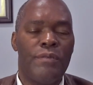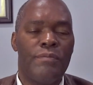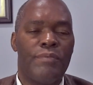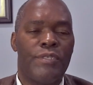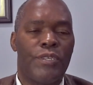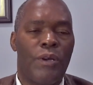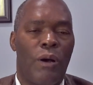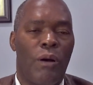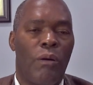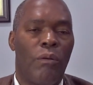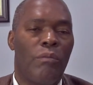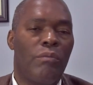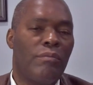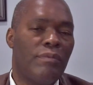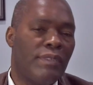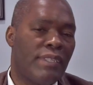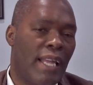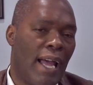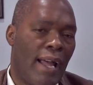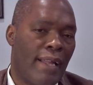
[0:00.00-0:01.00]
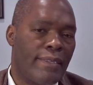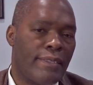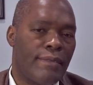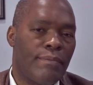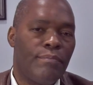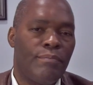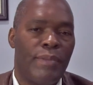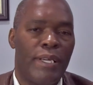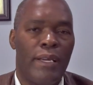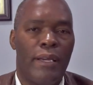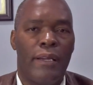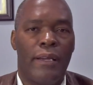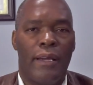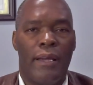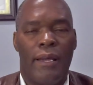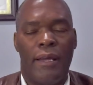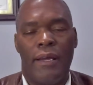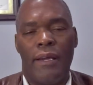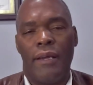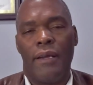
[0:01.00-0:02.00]
so that's being
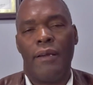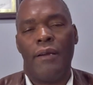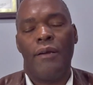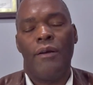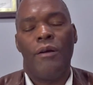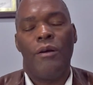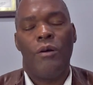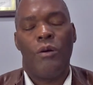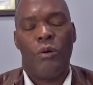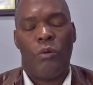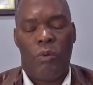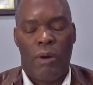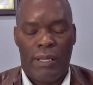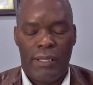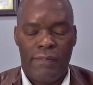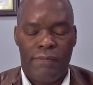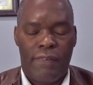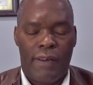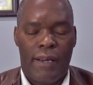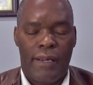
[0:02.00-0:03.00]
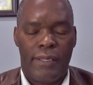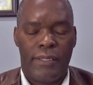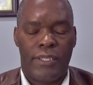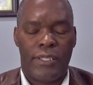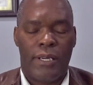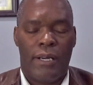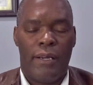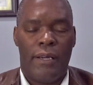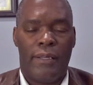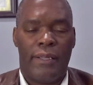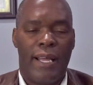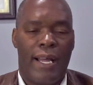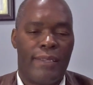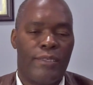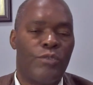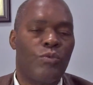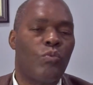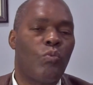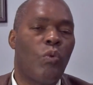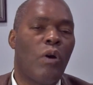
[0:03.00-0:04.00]
a qualifying,
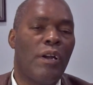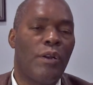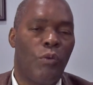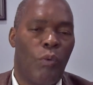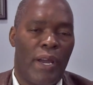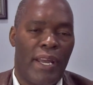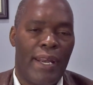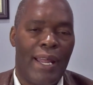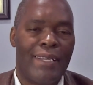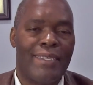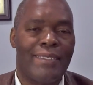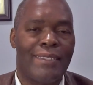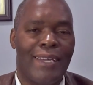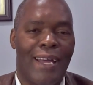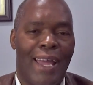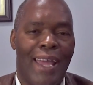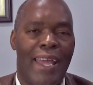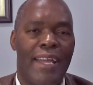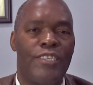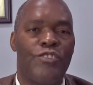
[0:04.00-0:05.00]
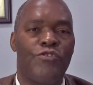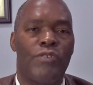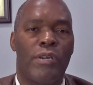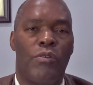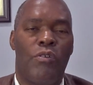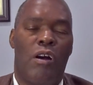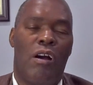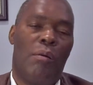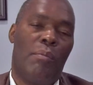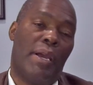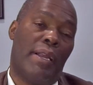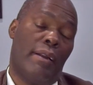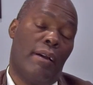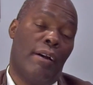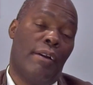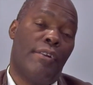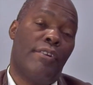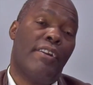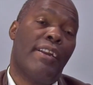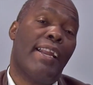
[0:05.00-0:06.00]
that's one way. That's the age requirement.
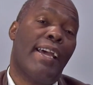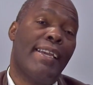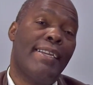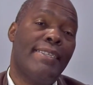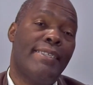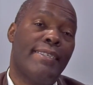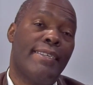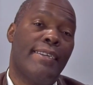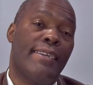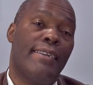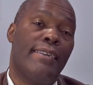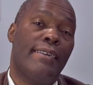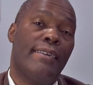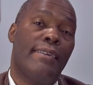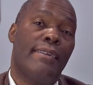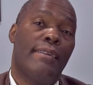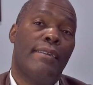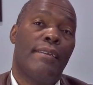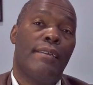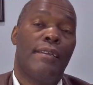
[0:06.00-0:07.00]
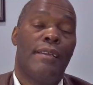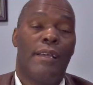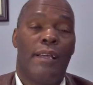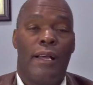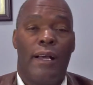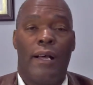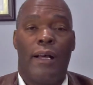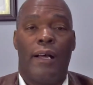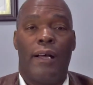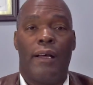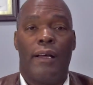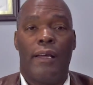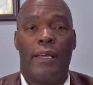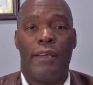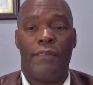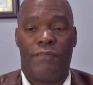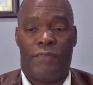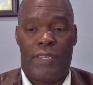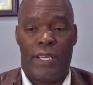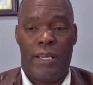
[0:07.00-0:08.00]
Under 19,
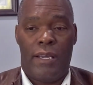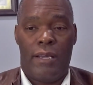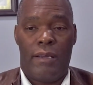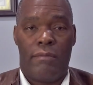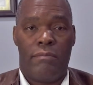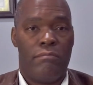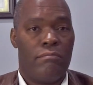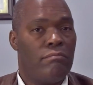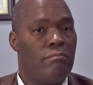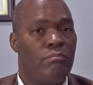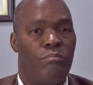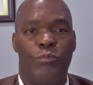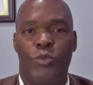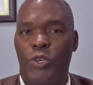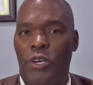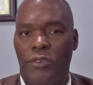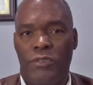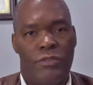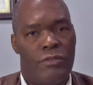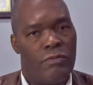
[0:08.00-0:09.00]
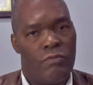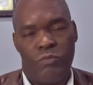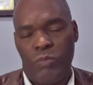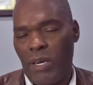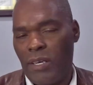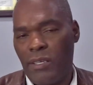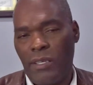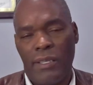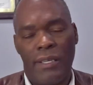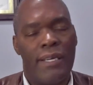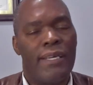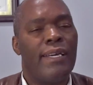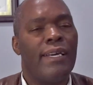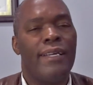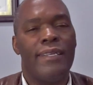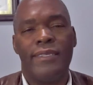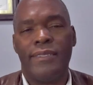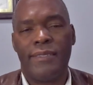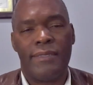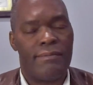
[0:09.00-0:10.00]
if they just regular
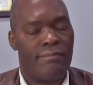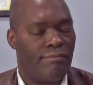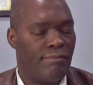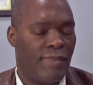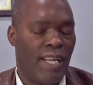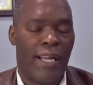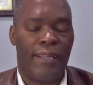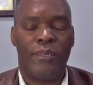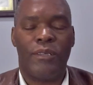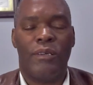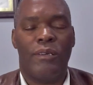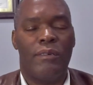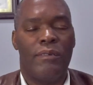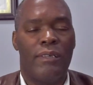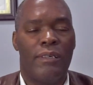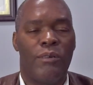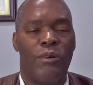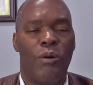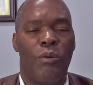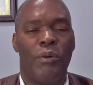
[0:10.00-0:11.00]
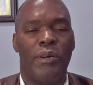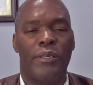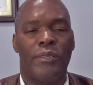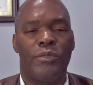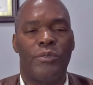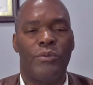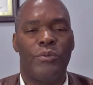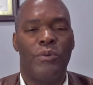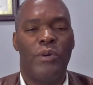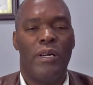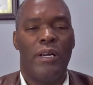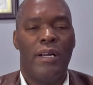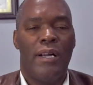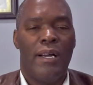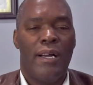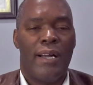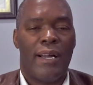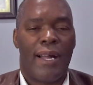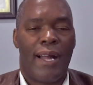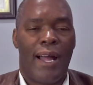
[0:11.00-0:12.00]
kids, not going to
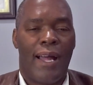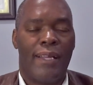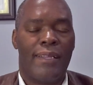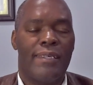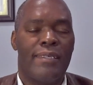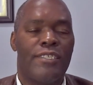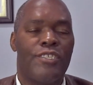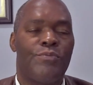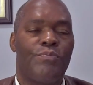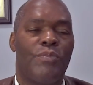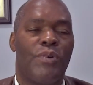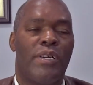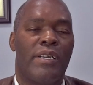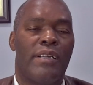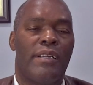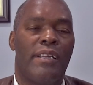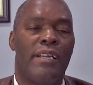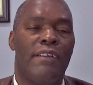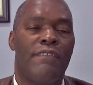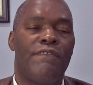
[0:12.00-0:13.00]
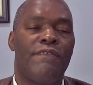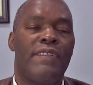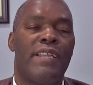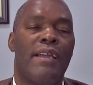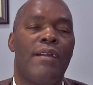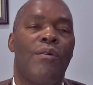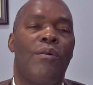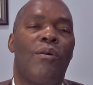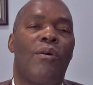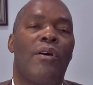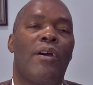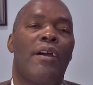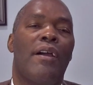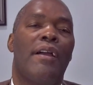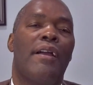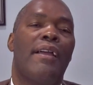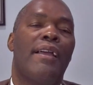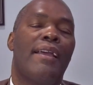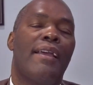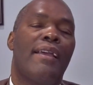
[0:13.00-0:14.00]
college, but if they are